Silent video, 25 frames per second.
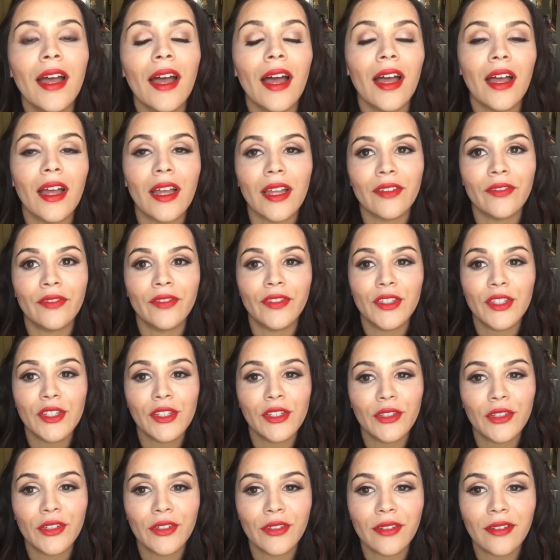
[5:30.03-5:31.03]
of
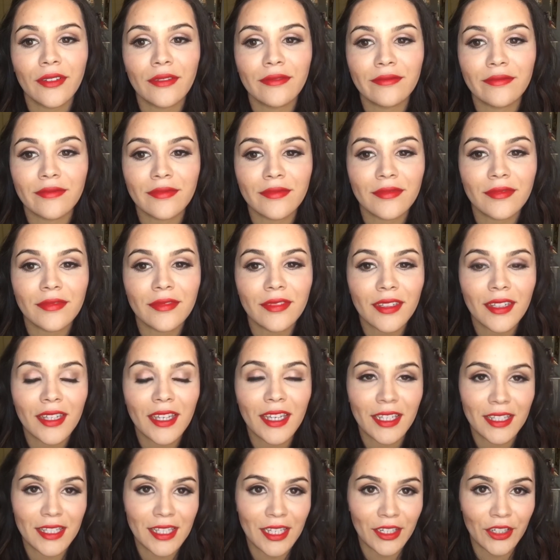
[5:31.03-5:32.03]
2
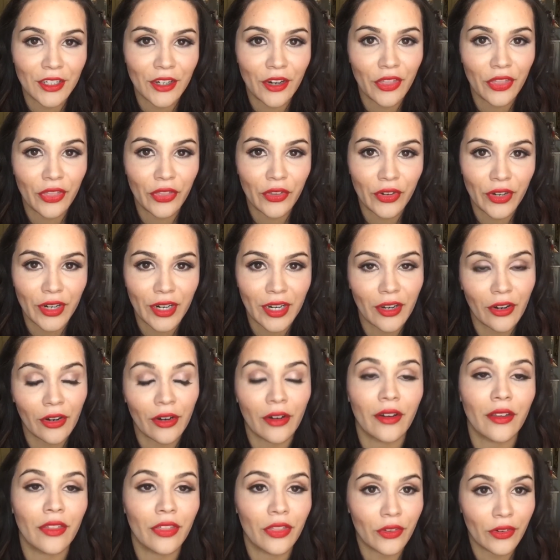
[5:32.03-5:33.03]
kids under 3
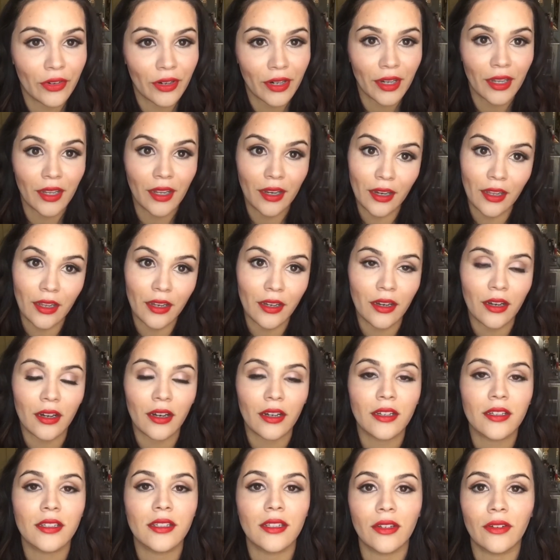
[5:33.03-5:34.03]
or 3 and
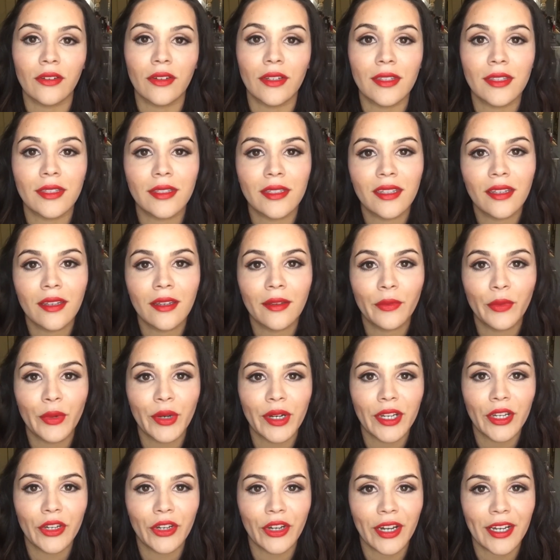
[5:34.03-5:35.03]
under, so it's
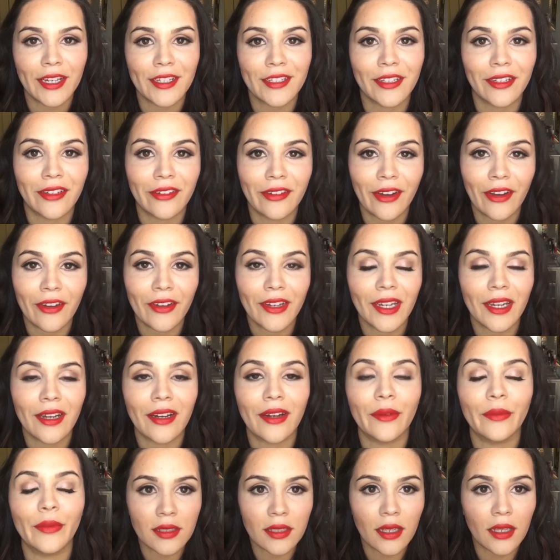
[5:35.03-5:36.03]
pretty crazy around
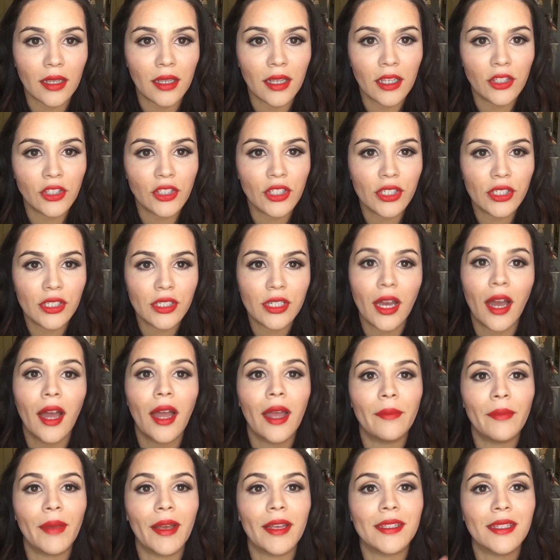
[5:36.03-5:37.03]
here. Each
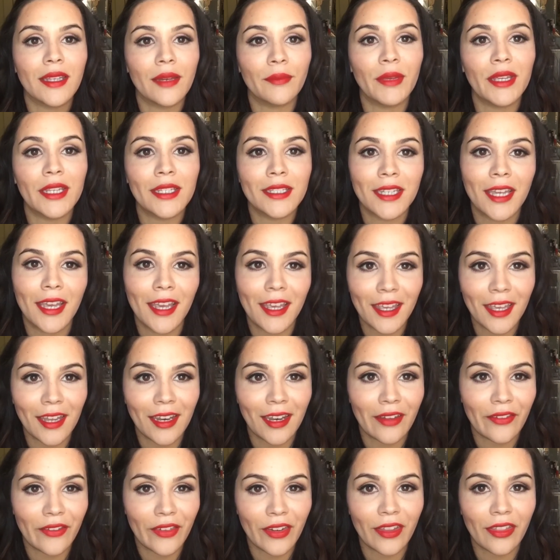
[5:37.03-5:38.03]
time as I'm
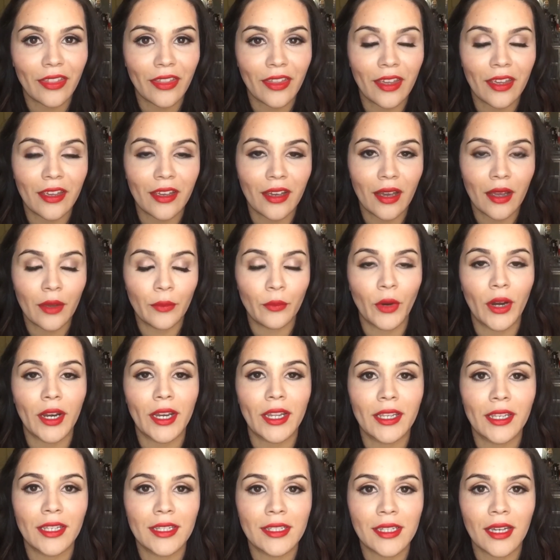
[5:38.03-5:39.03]
intaking everything, I'm
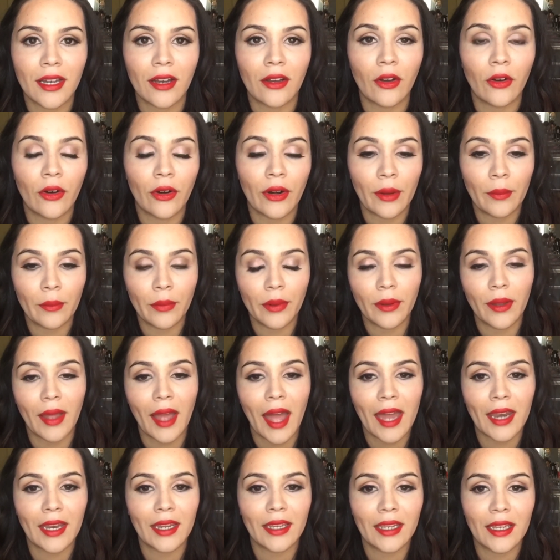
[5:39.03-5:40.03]
writing it down, or I'm
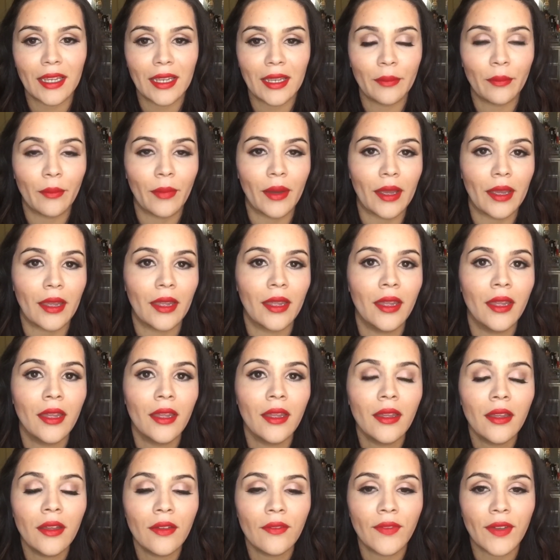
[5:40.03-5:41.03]
adding it in my
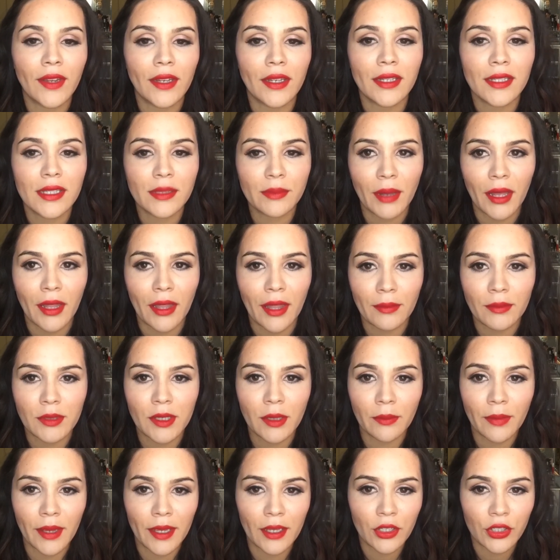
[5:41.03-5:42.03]
fitness pal app
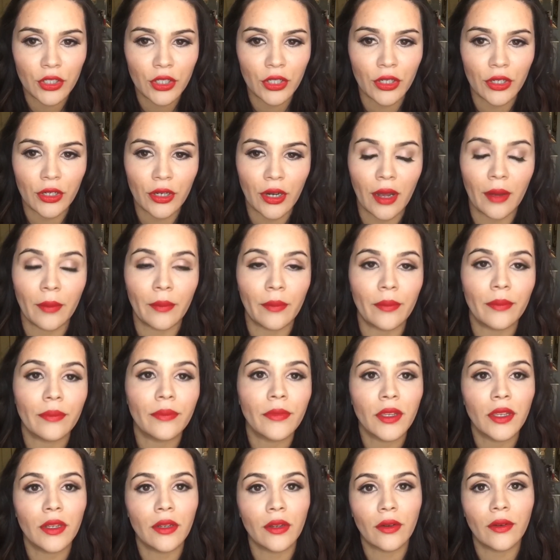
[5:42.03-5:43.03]
to make sure I'm,
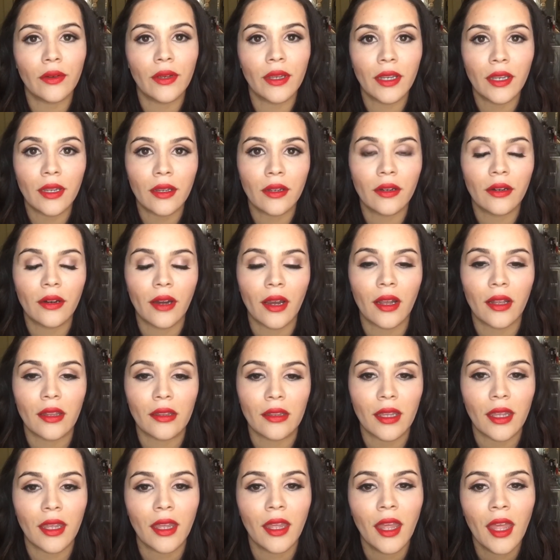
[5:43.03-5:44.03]
eating
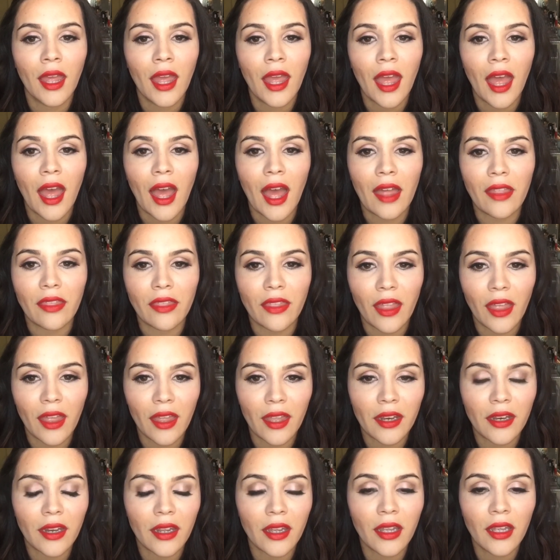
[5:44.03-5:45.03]
correctly. And
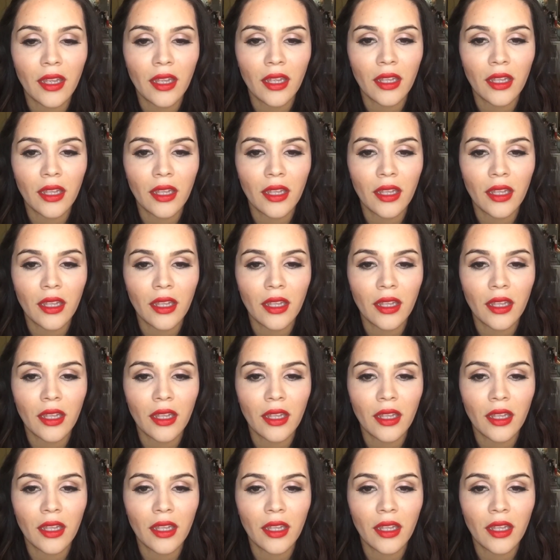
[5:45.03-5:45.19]
then,